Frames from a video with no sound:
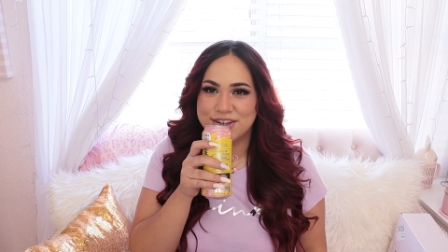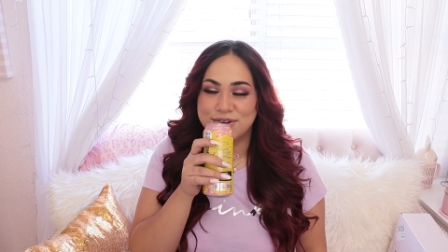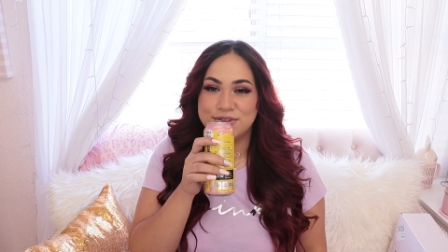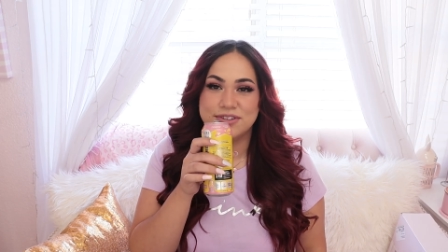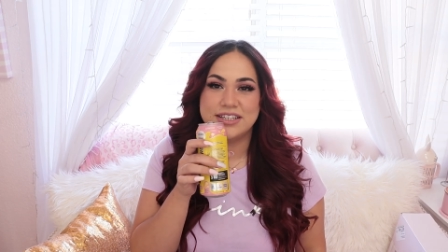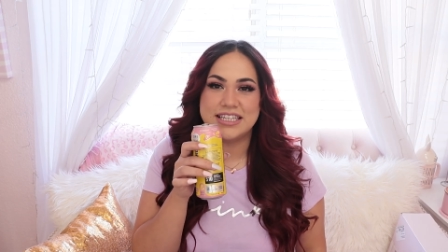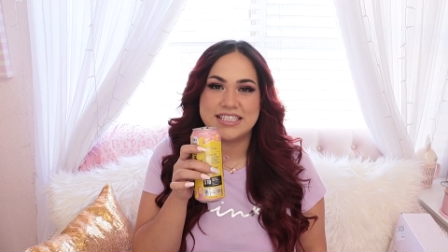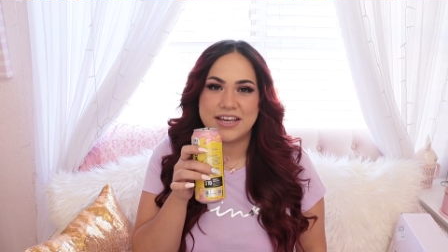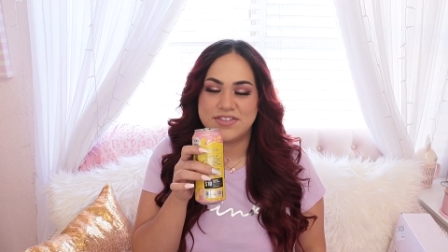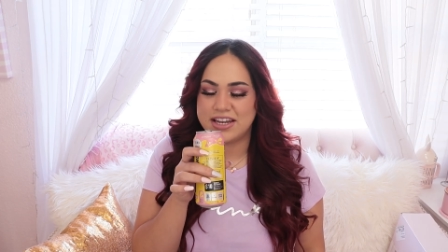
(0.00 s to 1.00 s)
so he
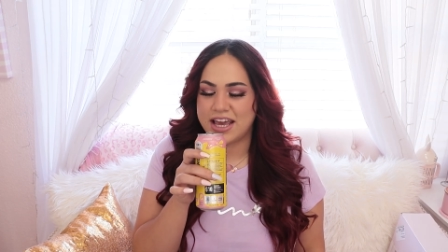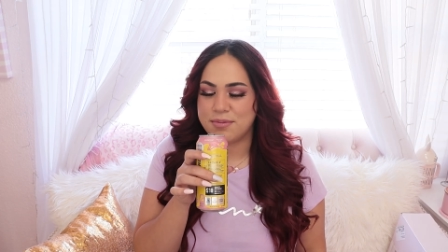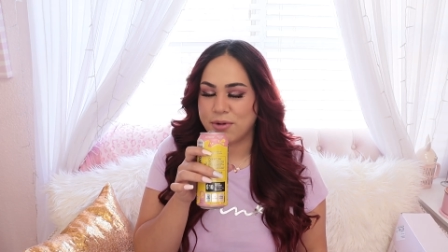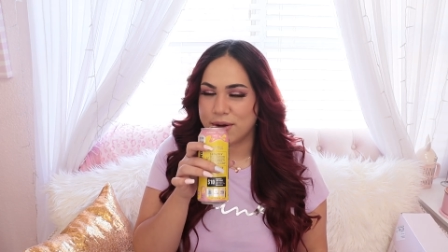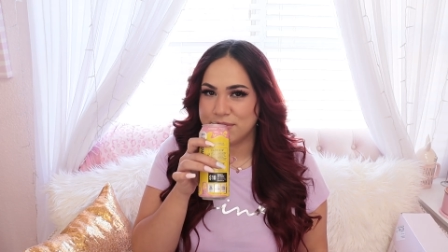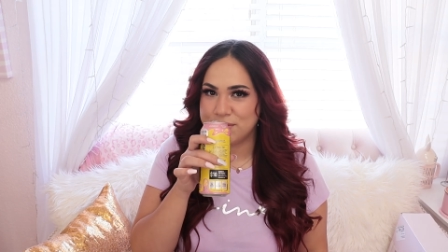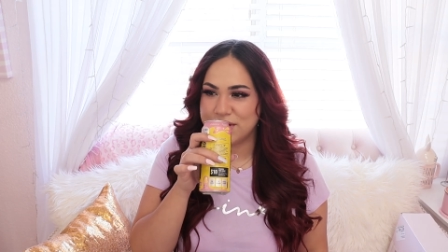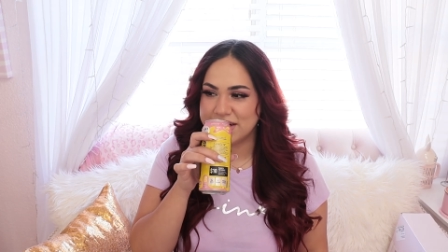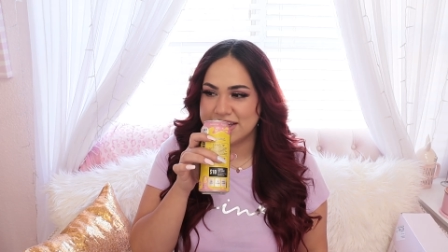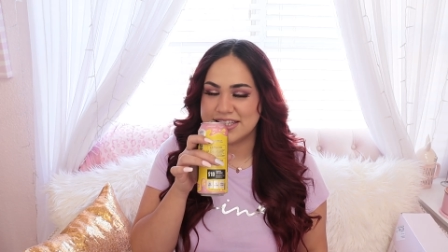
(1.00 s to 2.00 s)
saved the day and brought me
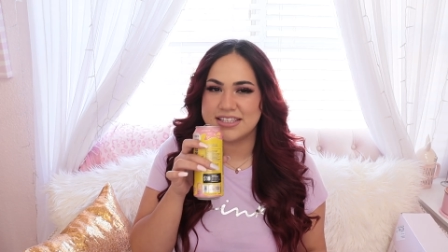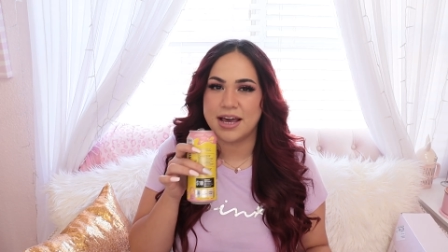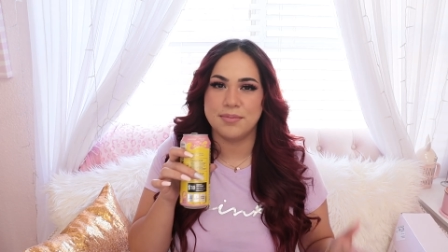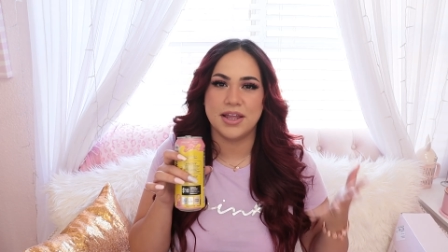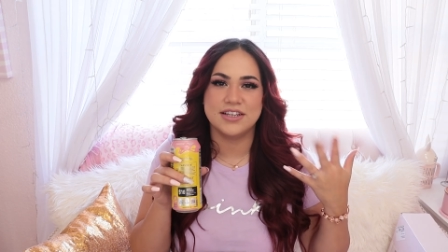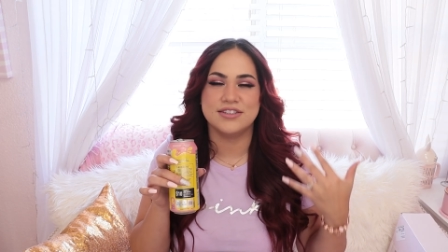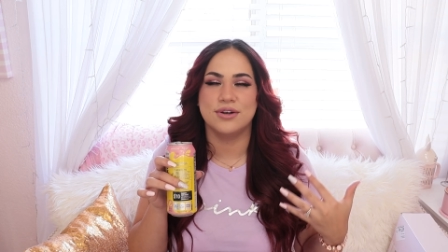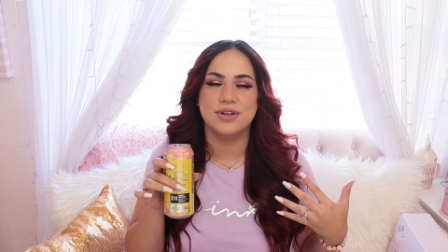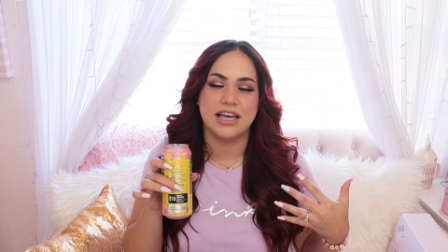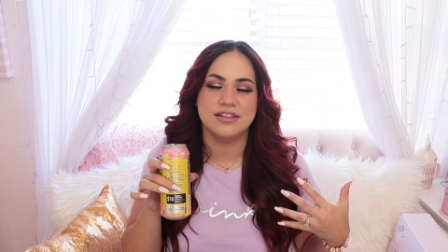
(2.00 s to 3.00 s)
one because I'm like
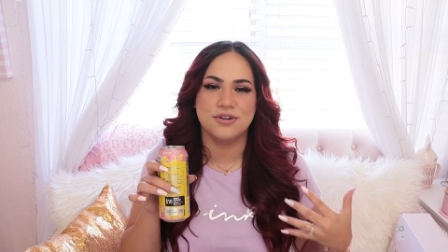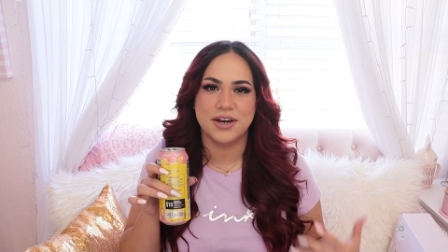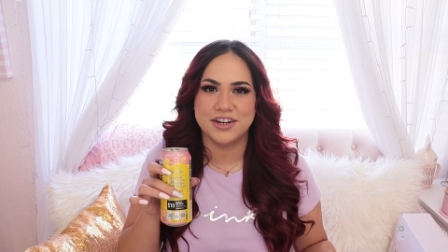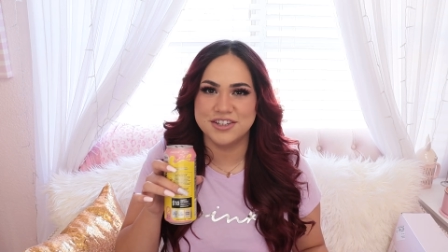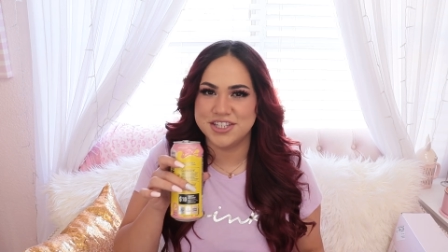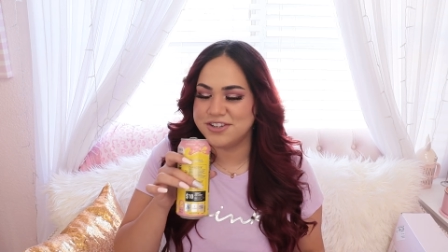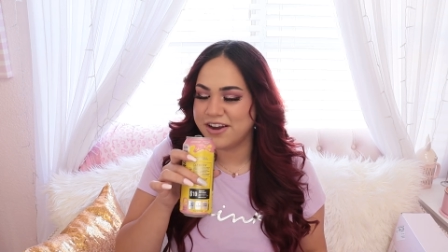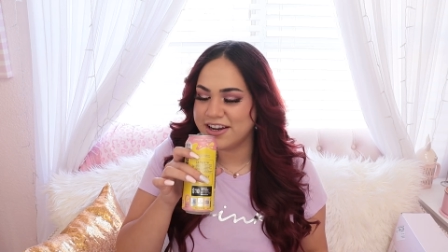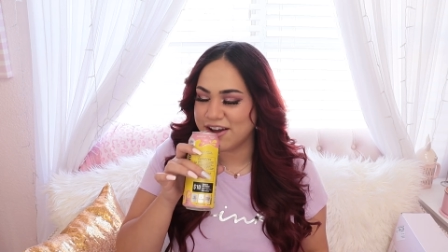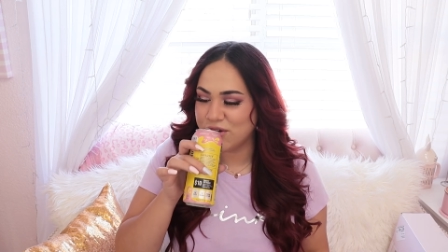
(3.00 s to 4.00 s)
so like low energy
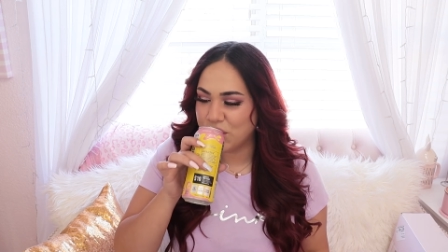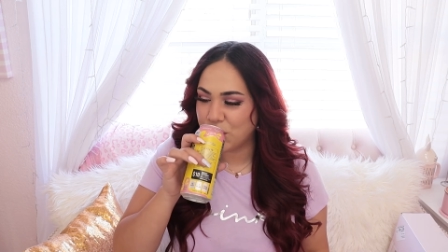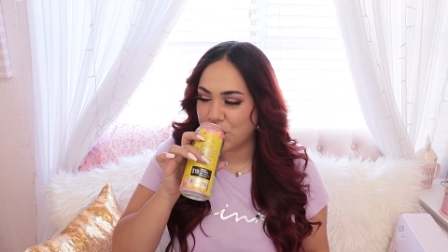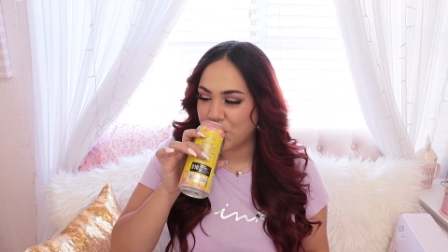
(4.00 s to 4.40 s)
right now.